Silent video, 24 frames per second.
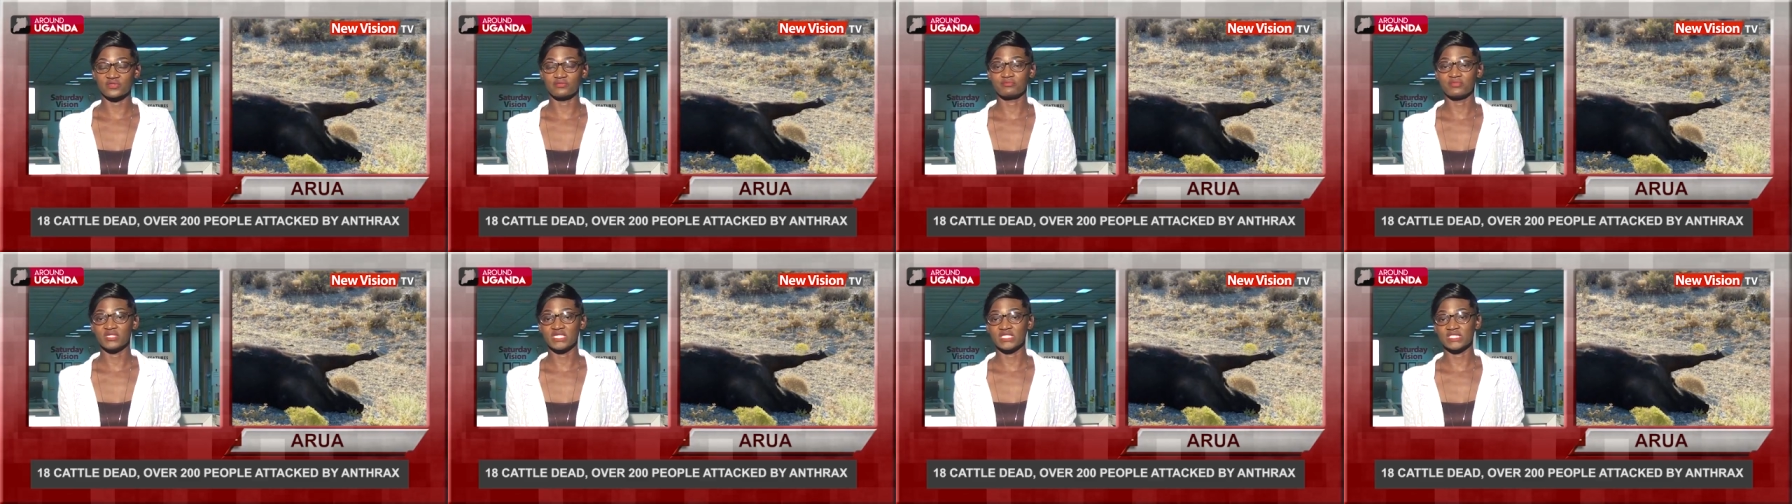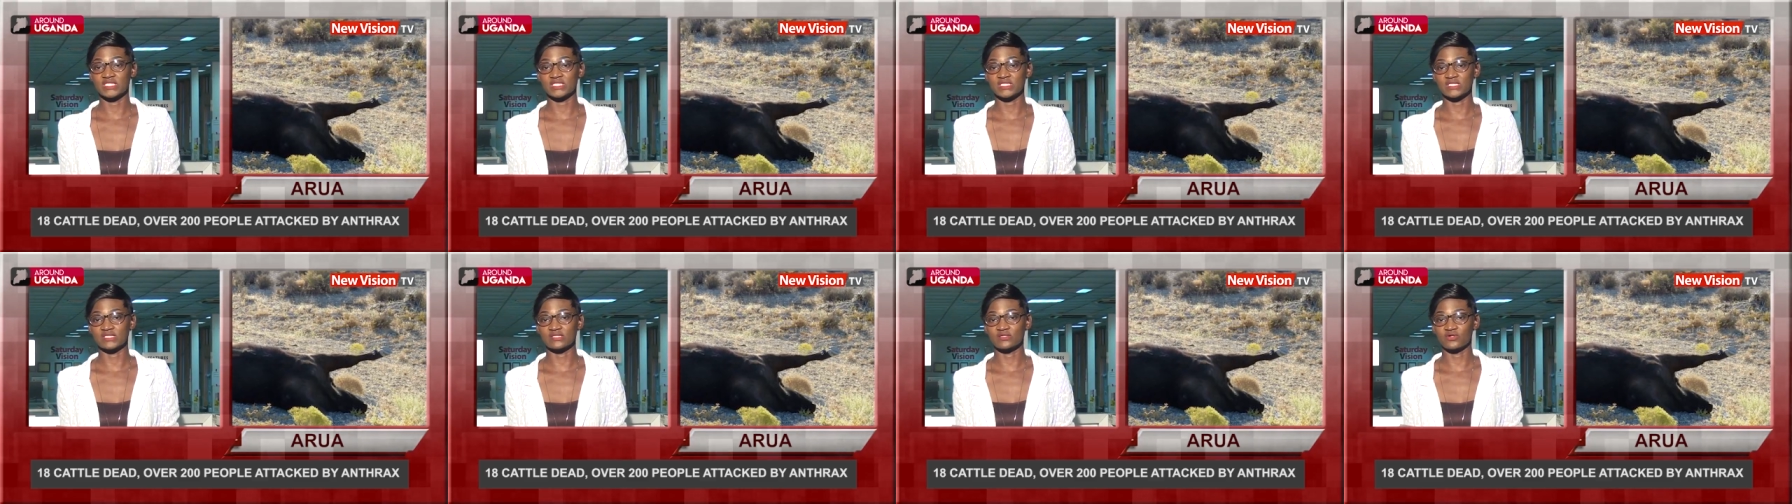the
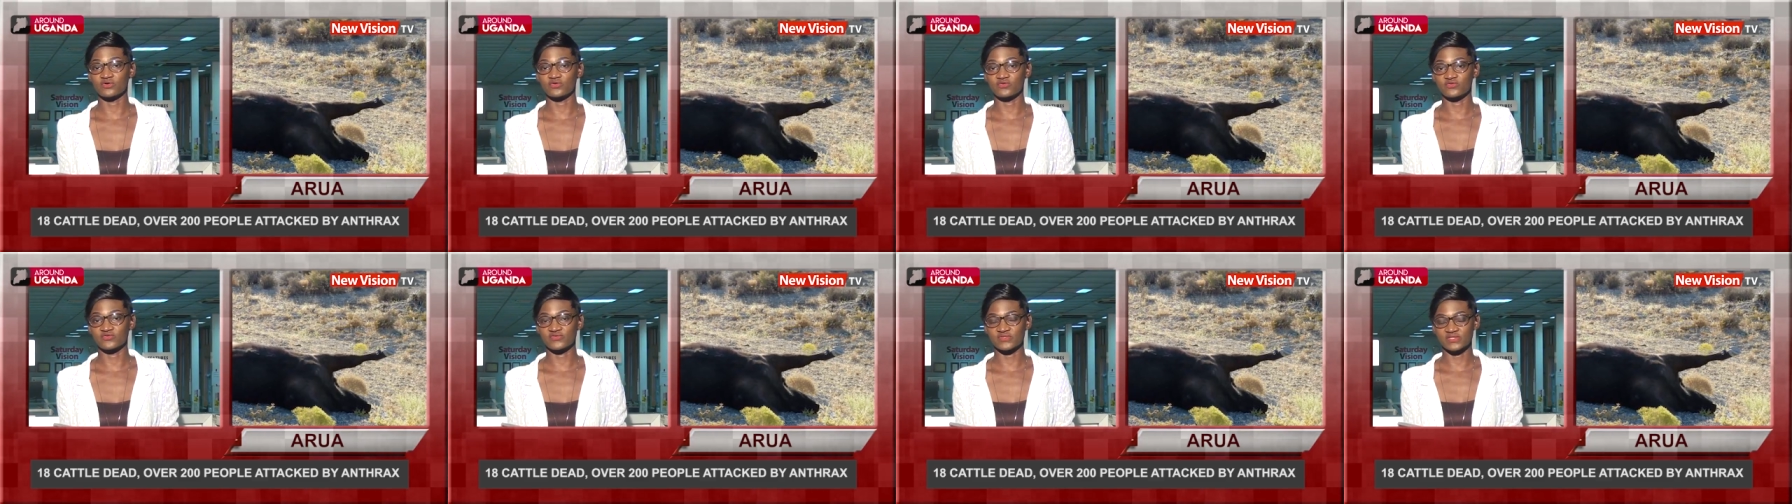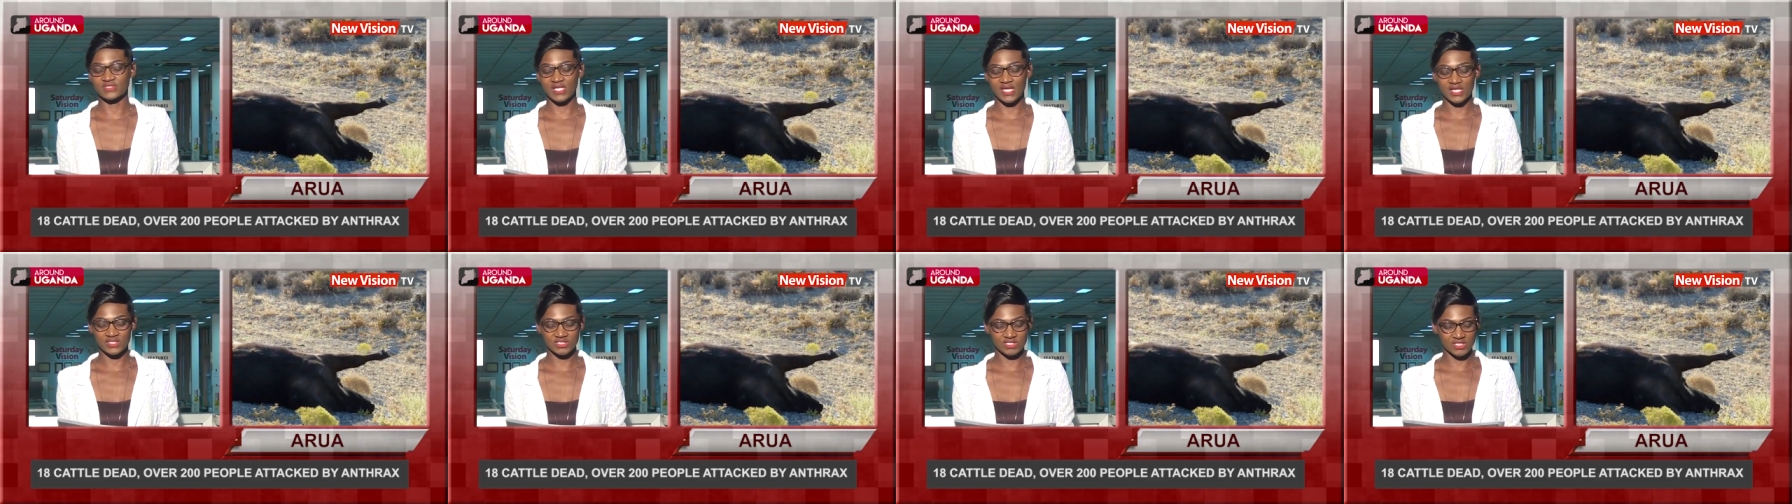meat of
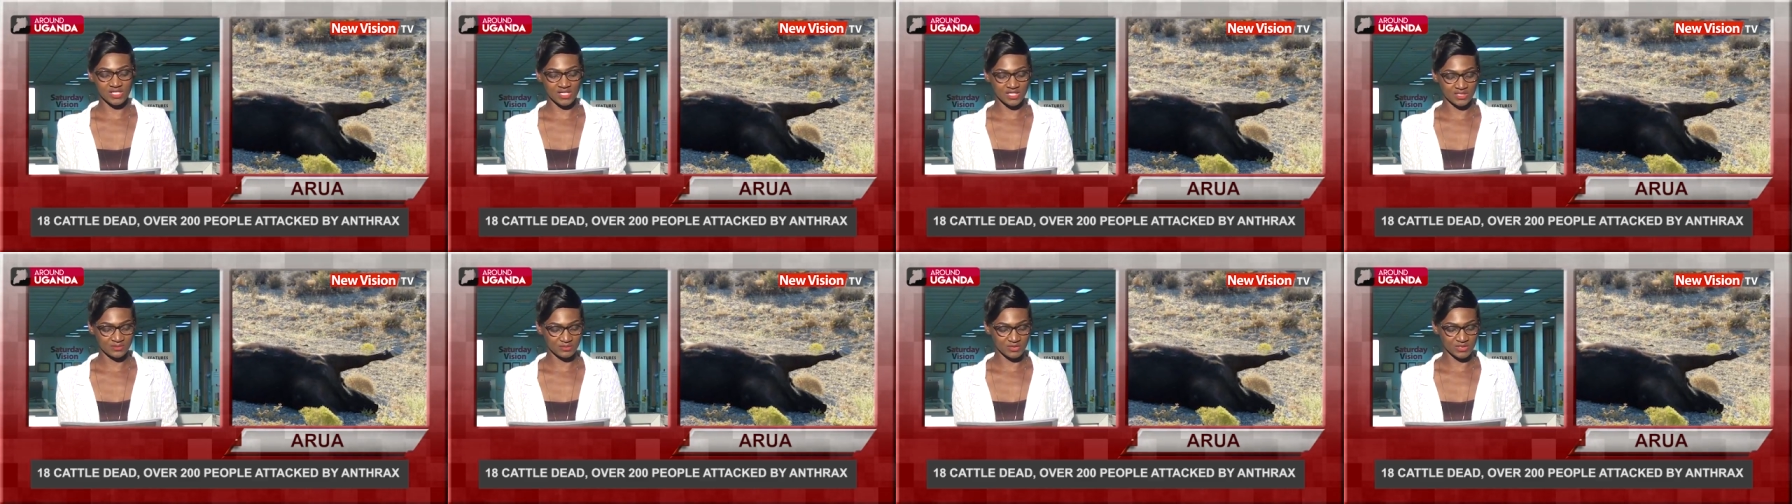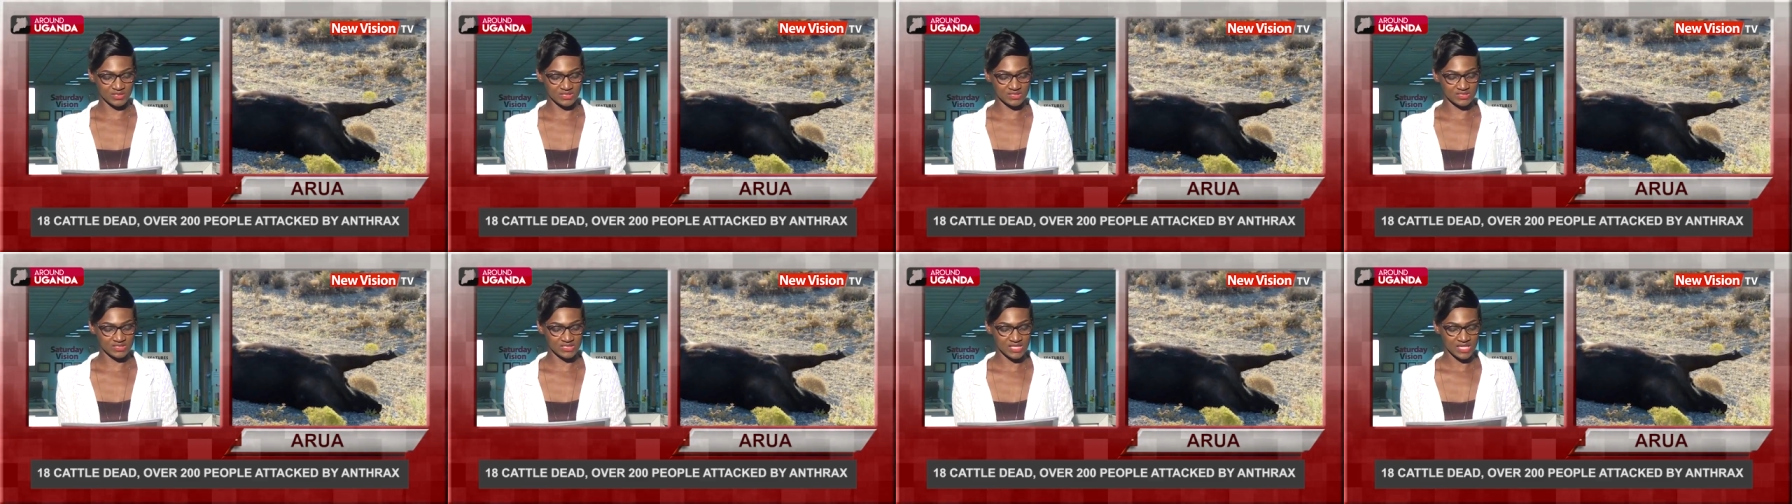such
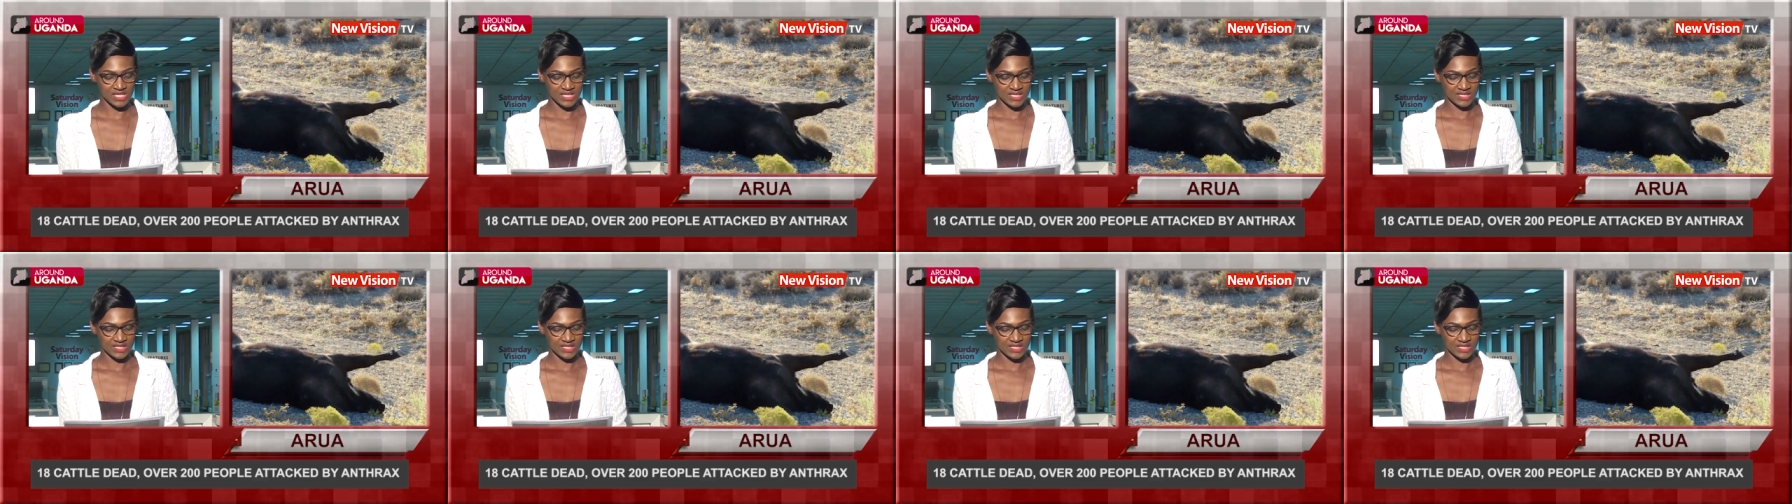animals.